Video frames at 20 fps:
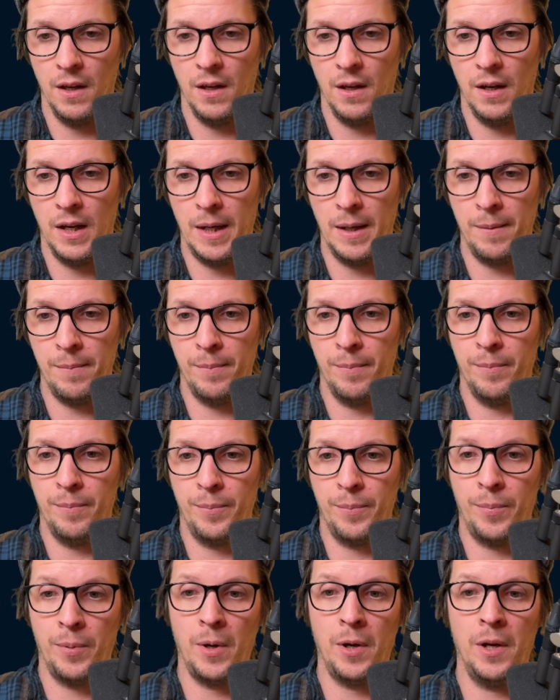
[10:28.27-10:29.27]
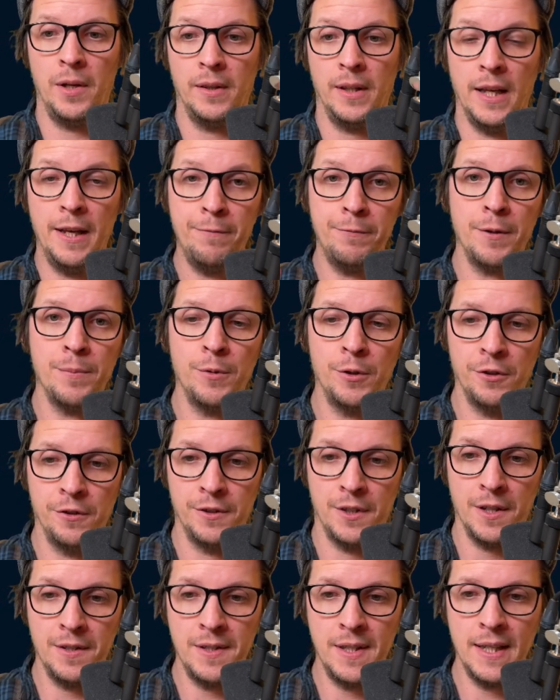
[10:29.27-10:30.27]
Uh, but if the
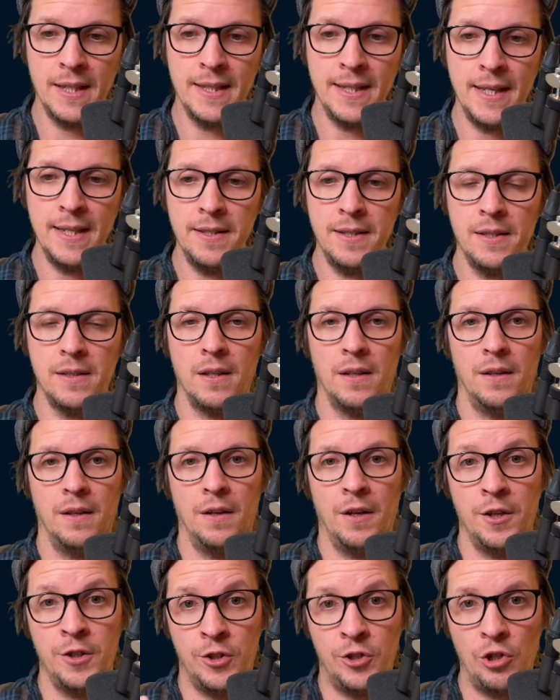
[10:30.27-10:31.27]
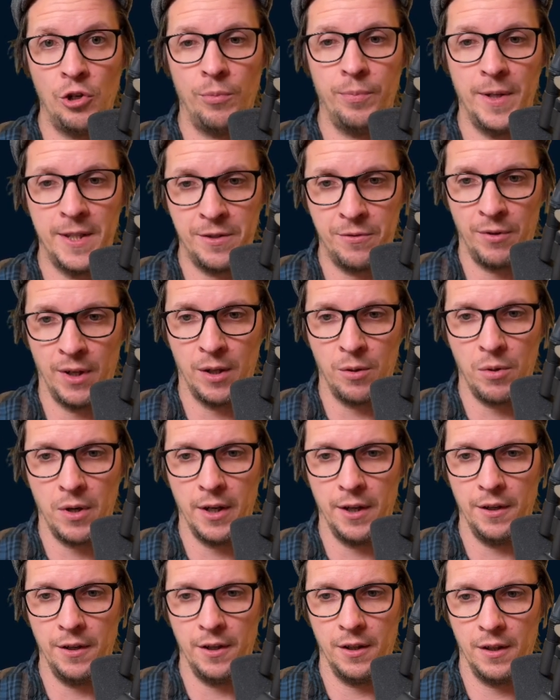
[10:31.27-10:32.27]
model doesn't exist, a job is
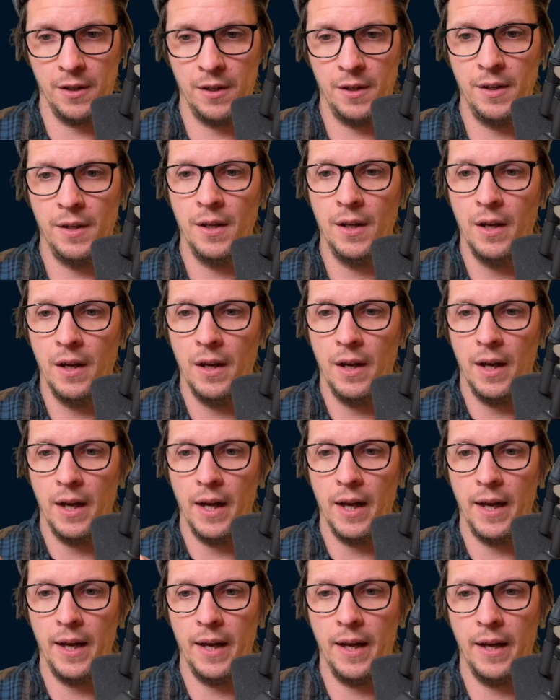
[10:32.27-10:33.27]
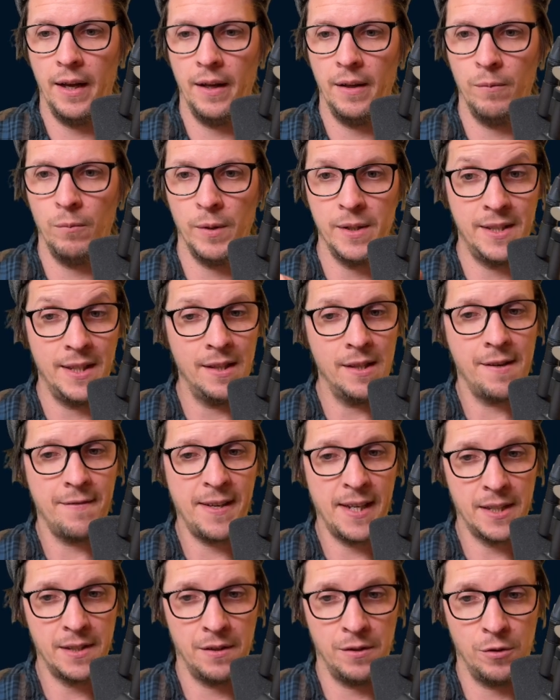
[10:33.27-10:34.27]
required. And we still
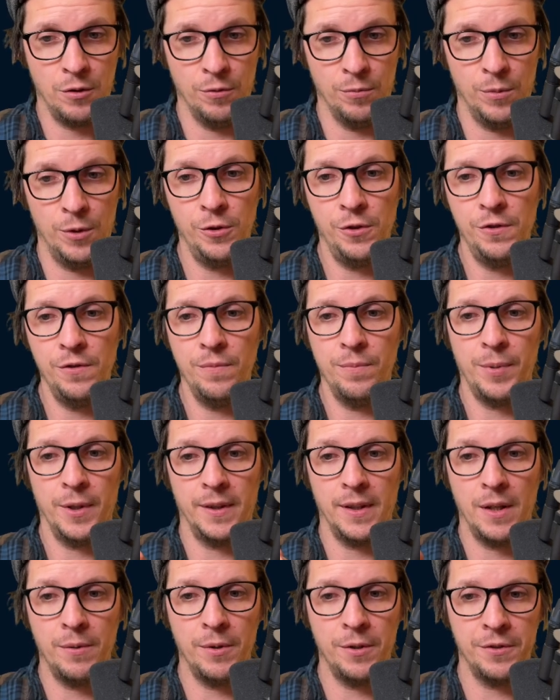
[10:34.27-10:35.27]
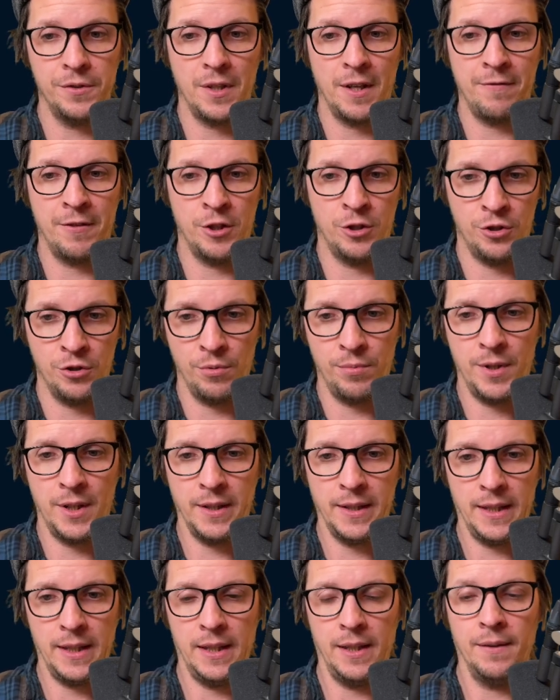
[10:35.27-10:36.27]
have access to the model, but now we also have a job
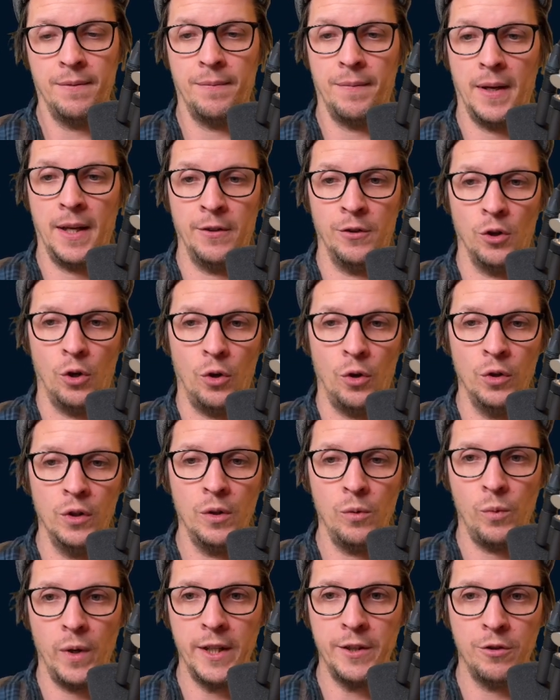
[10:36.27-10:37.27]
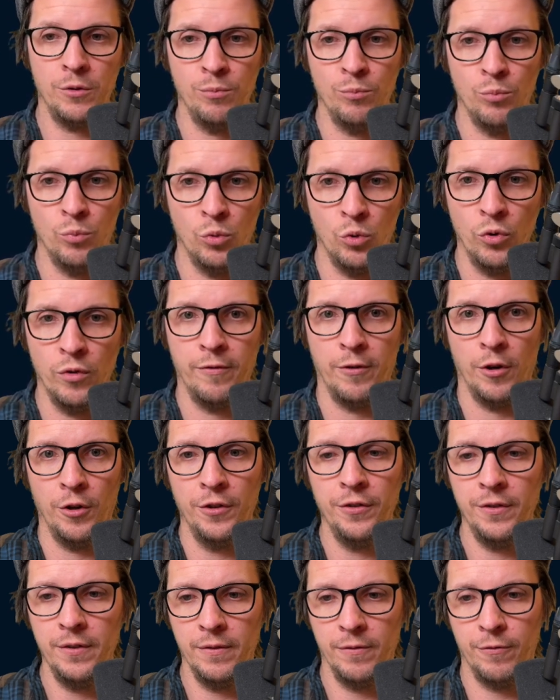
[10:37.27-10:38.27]
ID. And the only way to move
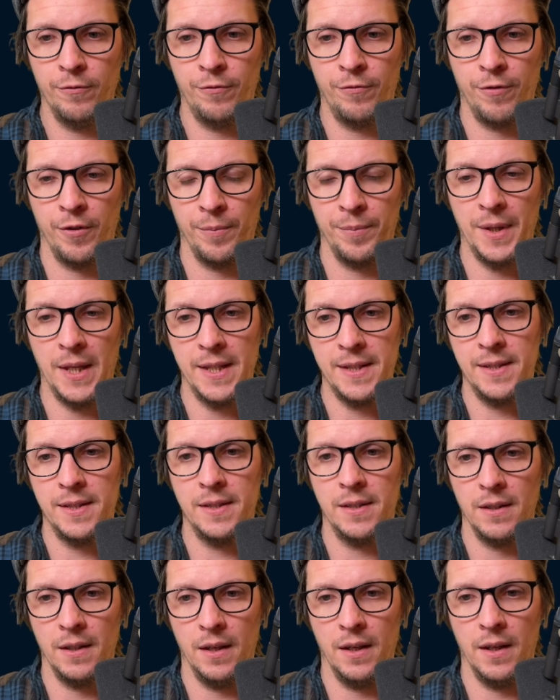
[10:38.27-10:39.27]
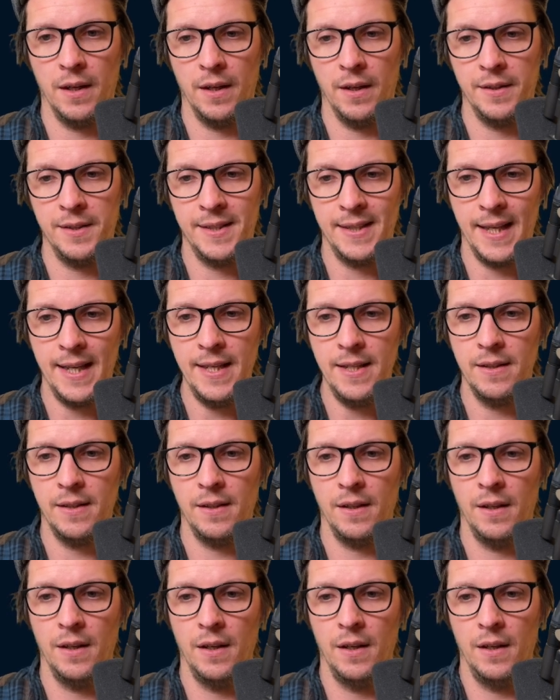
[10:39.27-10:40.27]
on from this uh,
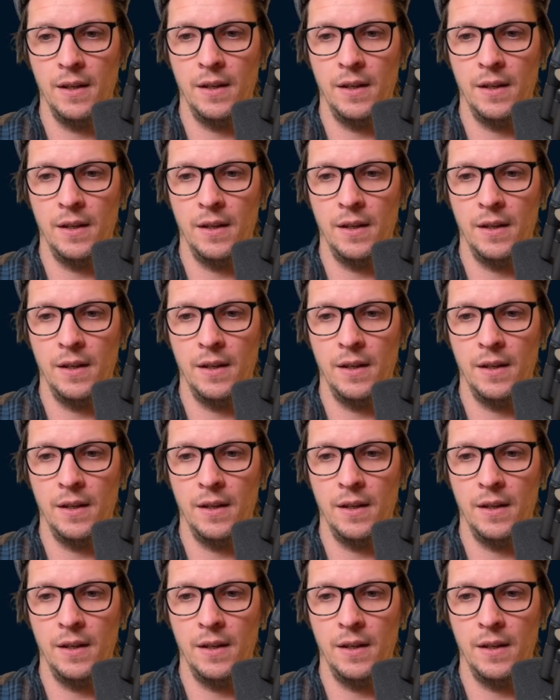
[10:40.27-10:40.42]
state